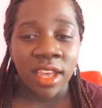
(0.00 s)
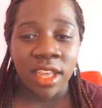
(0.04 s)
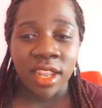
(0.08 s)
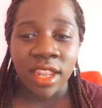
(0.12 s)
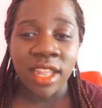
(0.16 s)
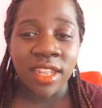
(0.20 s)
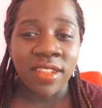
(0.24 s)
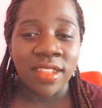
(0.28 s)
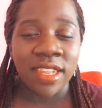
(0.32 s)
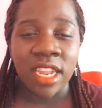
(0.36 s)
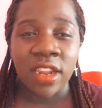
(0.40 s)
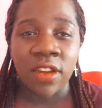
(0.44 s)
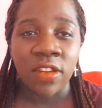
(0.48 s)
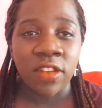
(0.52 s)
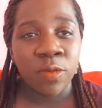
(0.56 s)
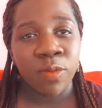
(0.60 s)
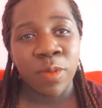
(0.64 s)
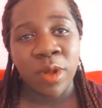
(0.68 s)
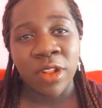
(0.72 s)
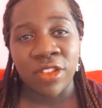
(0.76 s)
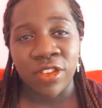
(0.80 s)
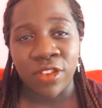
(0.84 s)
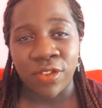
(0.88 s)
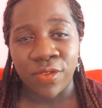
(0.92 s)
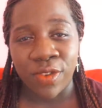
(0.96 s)
This ain't no
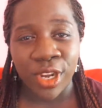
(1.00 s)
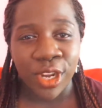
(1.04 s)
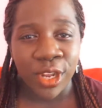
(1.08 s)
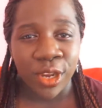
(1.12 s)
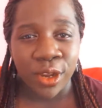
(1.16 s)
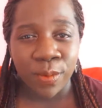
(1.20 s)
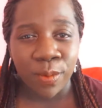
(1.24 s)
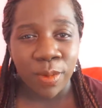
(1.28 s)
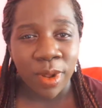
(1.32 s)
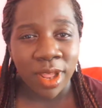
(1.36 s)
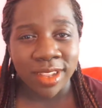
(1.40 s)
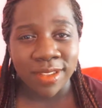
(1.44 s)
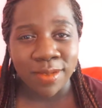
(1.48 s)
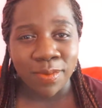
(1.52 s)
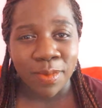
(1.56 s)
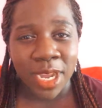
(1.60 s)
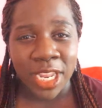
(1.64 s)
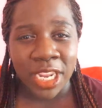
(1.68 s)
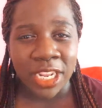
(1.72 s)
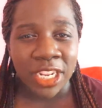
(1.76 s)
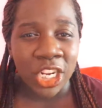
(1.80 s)
sponsor video. Plus, my